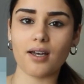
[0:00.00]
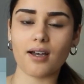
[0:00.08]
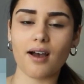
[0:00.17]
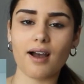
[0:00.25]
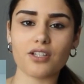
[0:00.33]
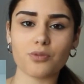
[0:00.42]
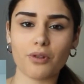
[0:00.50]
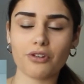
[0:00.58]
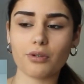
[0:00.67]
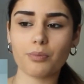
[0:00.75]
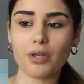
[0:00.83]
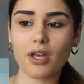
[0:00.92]
Guys,
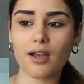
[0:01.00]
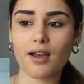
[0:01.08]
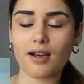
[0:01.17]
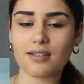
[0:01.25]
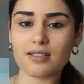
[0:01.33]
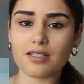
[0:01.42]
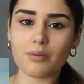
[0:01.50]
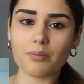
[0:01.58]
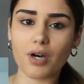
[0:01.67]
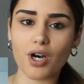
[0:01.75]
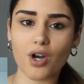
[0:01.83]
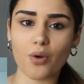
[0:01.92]
whether it be a custom
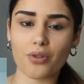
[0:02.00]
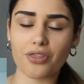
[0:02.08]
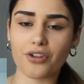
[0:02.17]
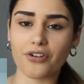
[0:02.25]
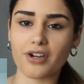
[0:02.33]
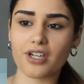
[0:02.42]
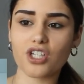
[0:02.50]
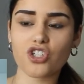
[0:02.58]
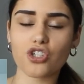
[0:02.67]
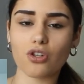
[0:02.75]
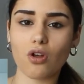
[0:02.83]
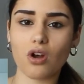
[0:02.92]
mug with their
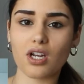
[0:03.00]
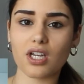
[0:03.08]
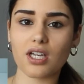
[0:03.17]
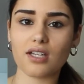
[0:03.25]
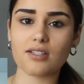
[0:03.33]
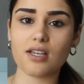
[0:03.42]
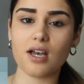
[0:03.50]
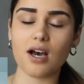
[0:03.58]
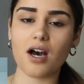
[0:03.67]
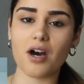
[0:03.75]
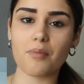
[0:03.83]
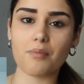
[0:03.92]
initial on it,
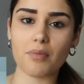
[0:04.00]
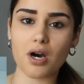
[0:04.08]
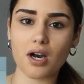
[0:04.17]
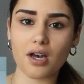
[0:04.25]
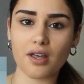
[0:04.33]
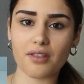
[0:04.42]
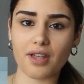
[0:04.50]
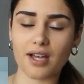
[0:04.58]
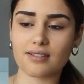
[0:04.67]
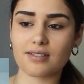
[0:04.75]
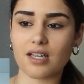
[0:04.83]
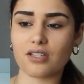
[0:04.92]
a mug that
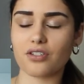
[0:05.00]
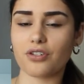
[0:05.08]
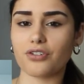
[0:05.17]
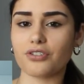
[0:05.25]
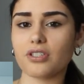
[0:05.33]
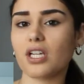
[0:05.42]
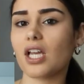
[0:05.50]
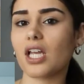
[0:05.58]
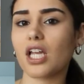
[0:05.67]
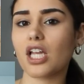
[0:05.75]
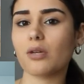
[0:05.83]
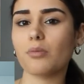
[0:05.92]
says their
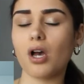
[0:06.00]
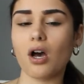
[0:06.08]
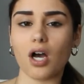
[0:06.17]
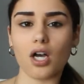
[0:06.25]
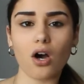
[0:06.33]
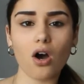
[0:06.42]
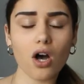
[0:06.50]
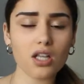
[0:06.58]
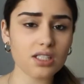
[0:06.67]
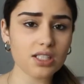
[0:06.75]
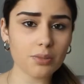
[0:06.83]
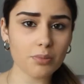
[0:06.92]
name, a
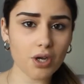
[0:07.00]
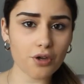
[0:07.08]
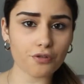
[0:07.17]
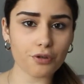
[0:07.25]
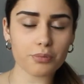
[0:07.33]
holiday mug from